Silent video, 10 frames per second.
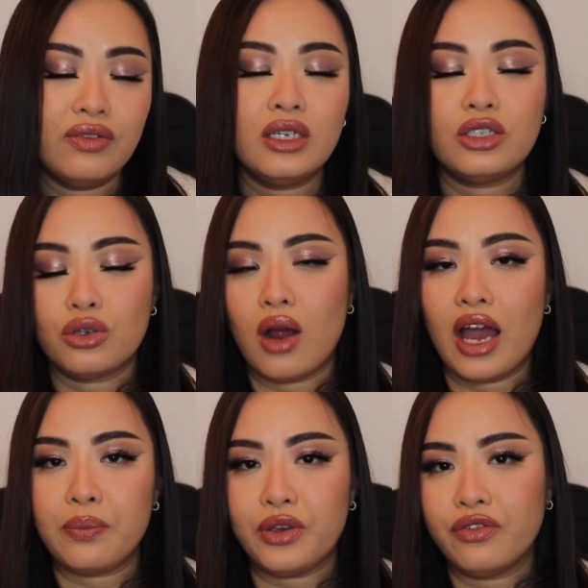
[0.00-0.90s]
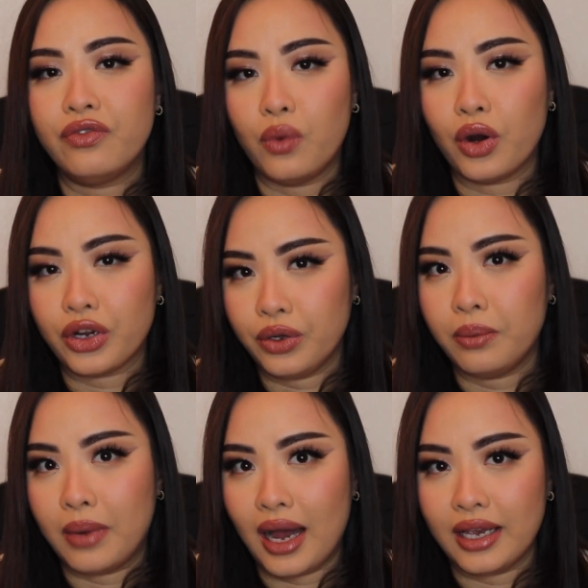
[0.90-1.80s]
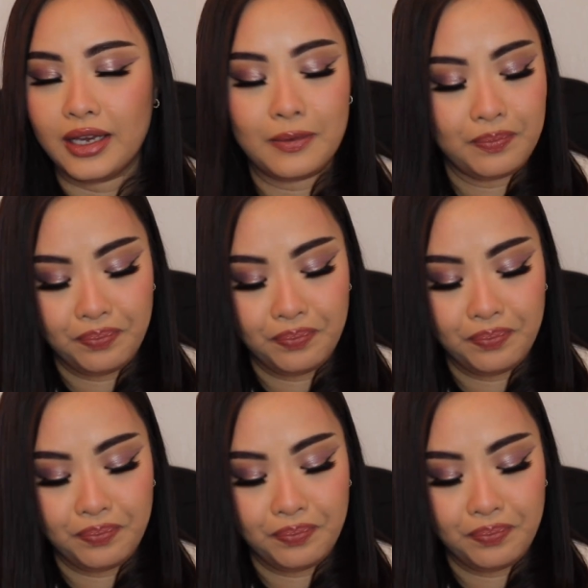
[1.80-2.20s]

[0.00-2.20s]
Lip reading: it a try before you buy it.